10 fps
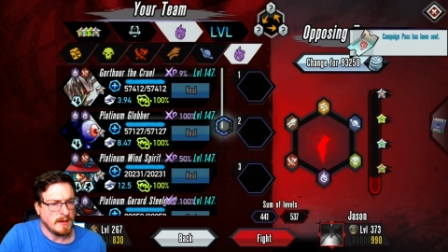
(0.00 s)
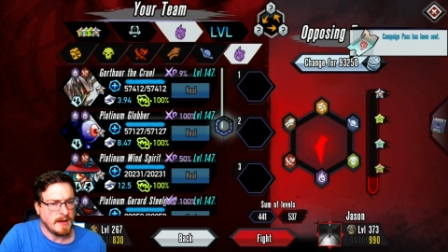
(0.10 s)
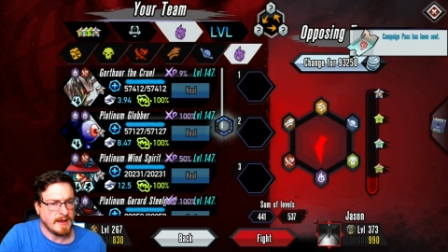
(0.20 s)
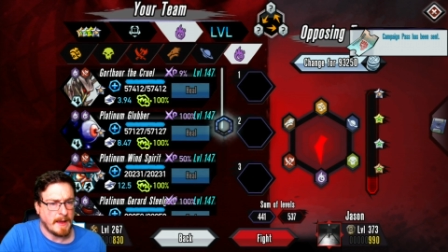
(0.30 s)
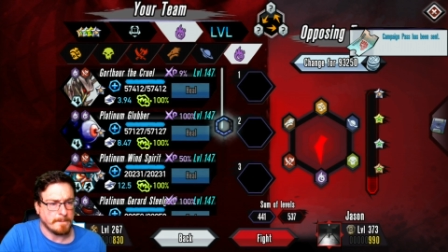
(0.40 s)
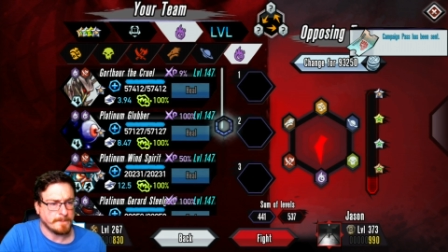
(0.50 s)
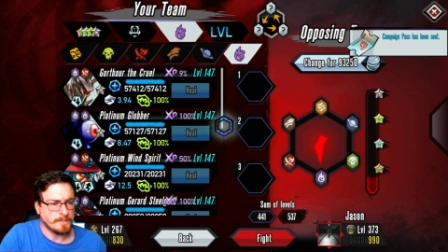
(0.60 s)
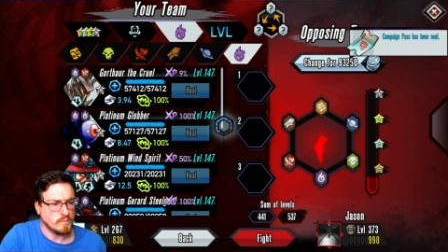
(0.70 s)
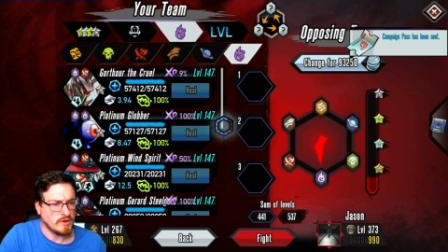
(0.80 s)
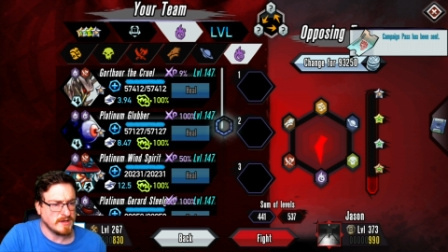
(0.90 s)
Okay,
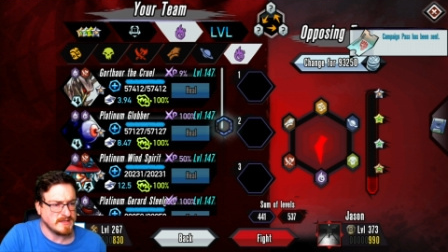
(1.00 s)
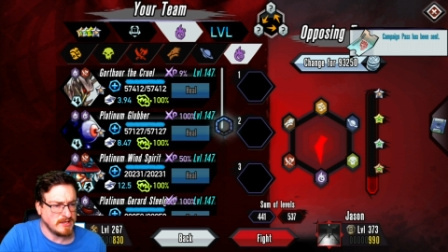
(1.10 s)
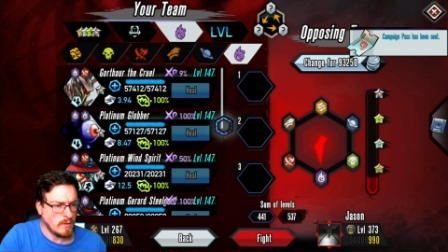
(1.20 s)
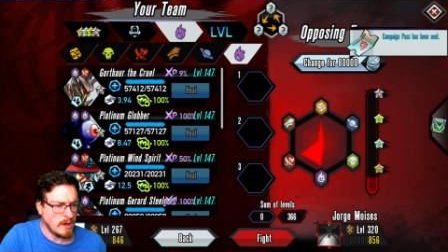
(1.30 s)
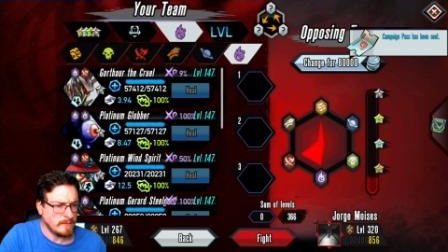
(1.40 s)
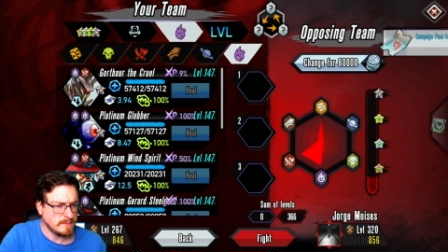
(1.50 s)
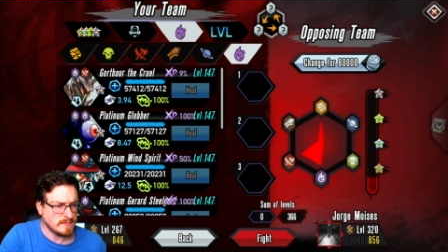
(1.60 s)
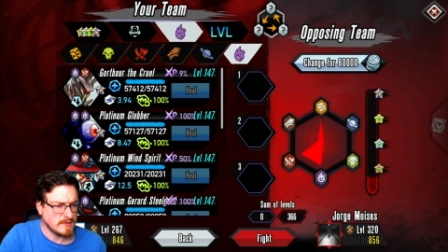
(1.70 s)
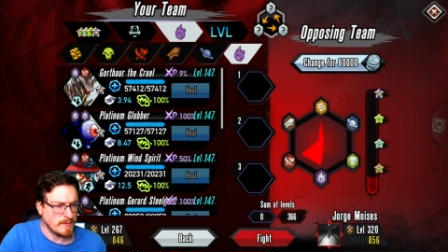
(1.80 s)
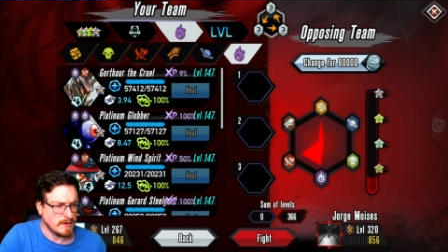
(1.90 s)
we'll continue on.
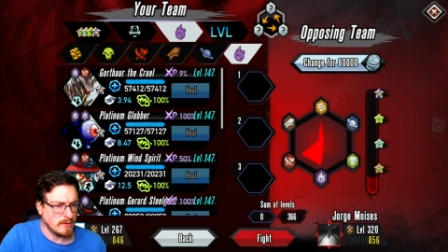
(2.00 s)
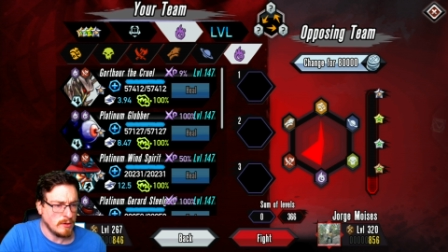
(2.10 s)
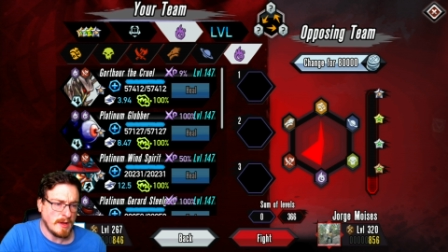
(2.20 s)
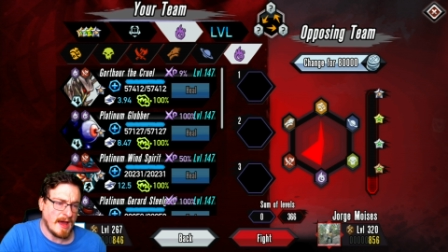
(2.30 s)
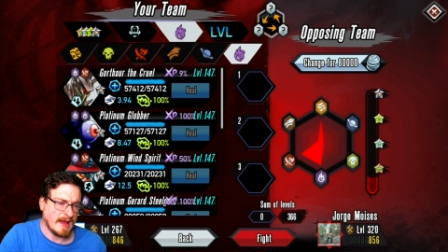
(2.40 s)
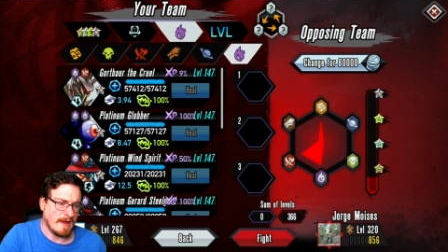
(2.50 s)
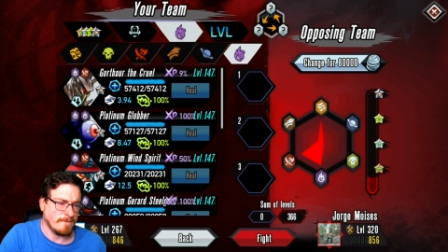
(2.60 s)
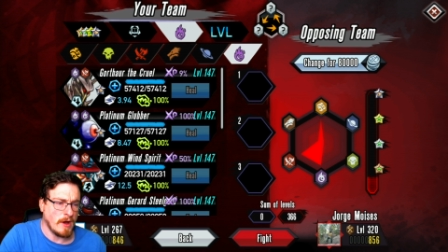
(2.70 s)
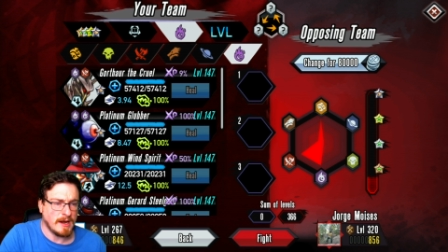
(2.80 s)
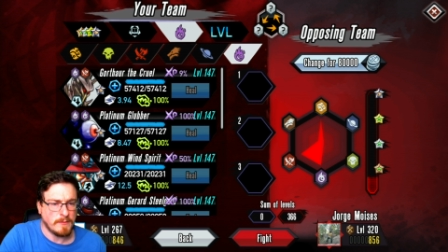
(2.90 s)
Come on. Oh, okay,
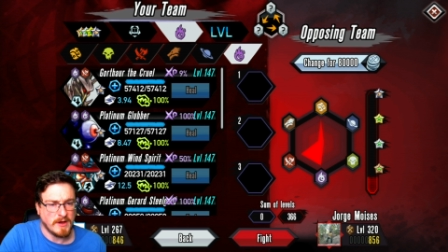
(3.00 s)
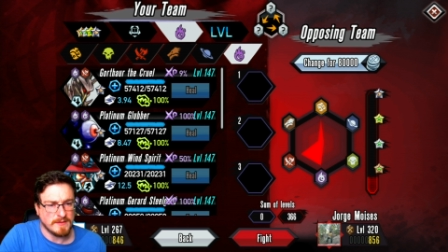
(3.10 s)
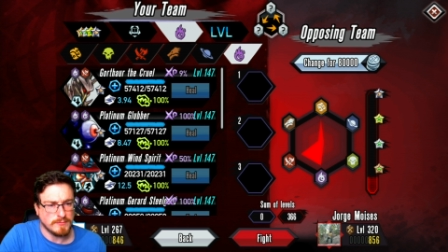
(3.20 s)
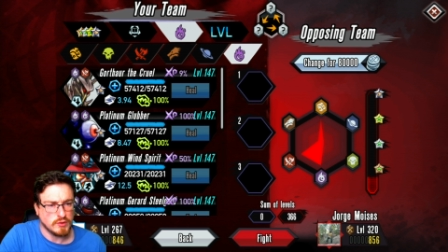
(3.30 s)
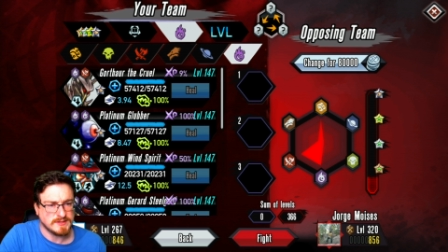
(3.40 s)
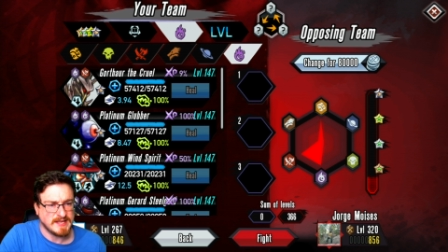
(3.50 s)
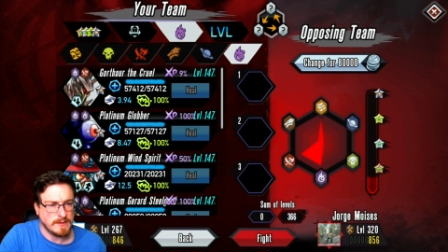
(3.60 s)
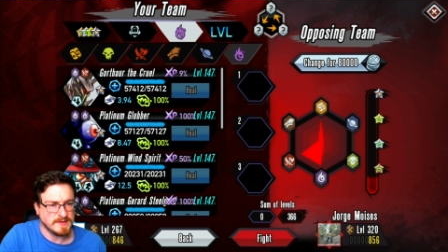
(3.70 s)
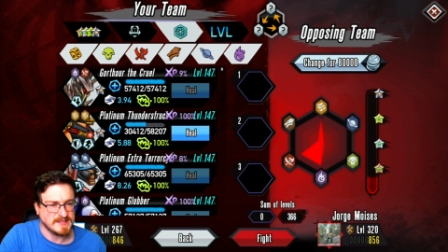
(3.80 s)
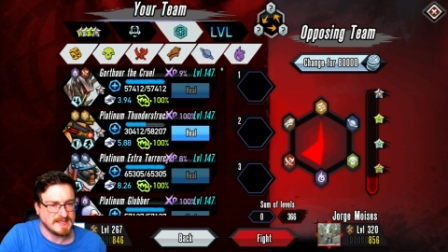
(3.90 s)
finally we've got more
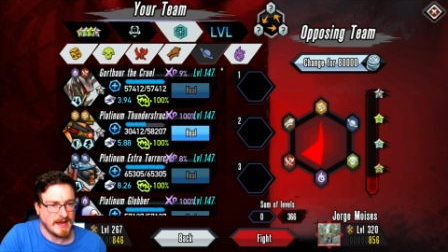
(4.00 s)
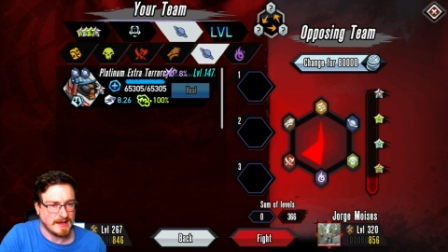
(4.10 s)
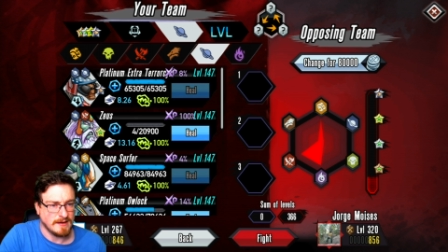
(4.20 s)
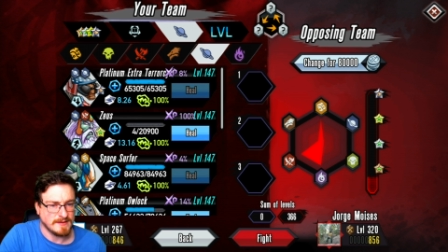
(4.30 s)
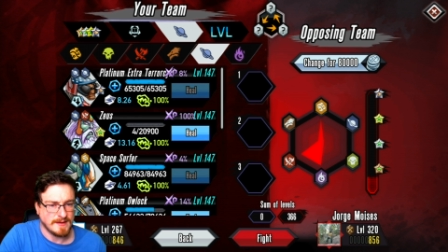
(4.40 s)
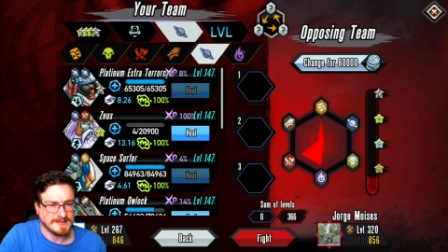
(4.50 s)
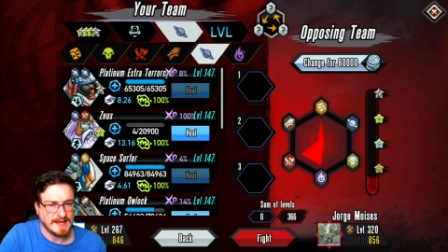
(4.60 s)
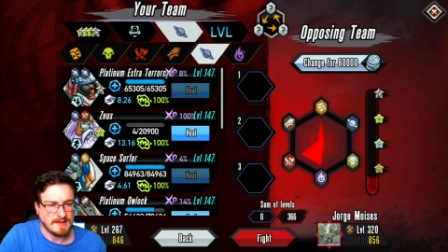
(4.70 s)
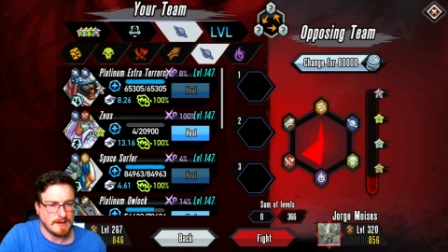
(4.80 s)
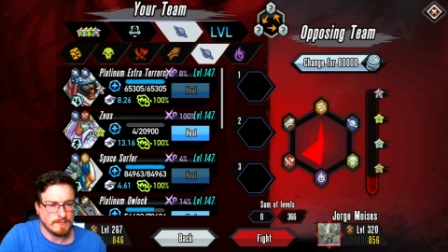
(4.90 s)
sabers attacking. I, I
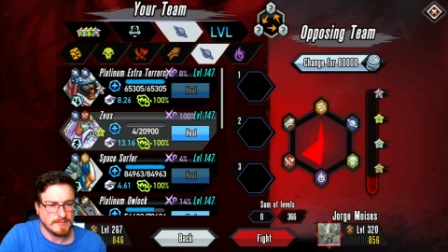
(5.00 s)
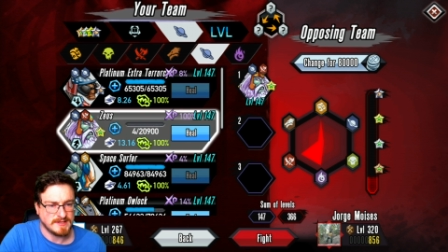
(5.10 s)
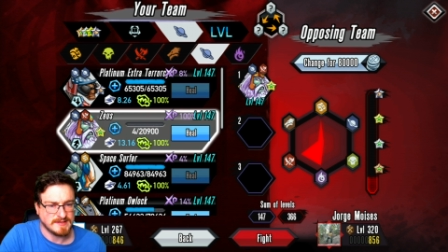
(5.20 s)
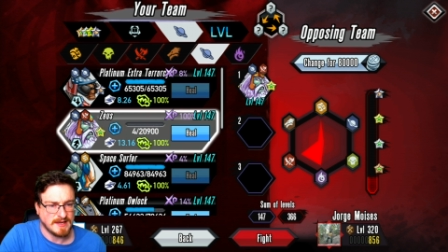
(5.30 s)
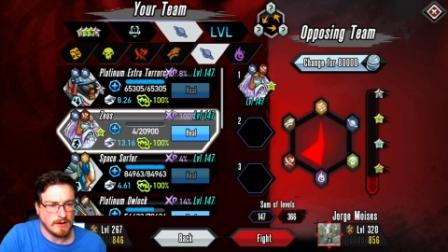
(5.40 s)
say that we see a